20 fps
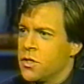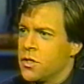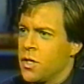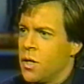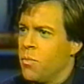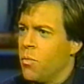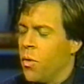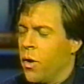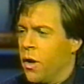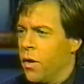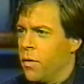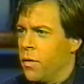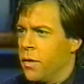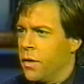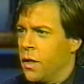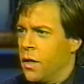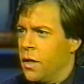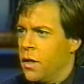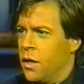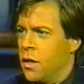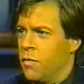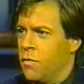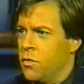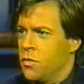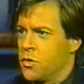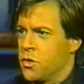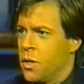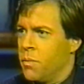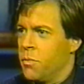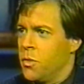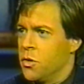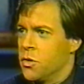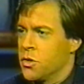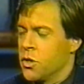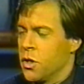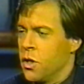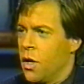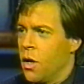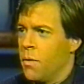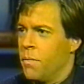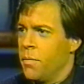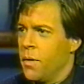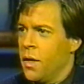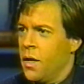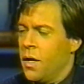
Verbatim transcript: somewhere in an interview some years ago